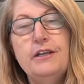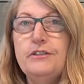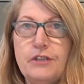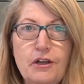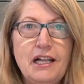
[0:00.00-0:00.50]

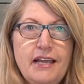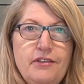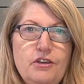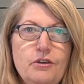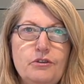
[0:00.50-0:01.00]
So glad
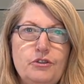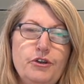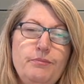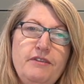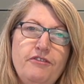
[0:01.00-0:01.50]
that you could
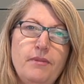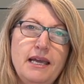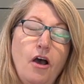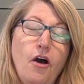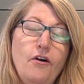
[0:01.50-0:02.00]
join me for
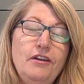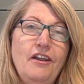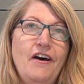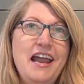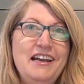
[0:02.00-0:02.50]
my
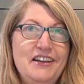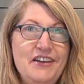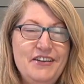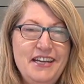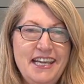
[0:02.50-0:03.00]
online
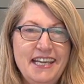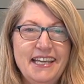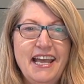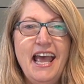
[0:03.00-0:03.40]
learning.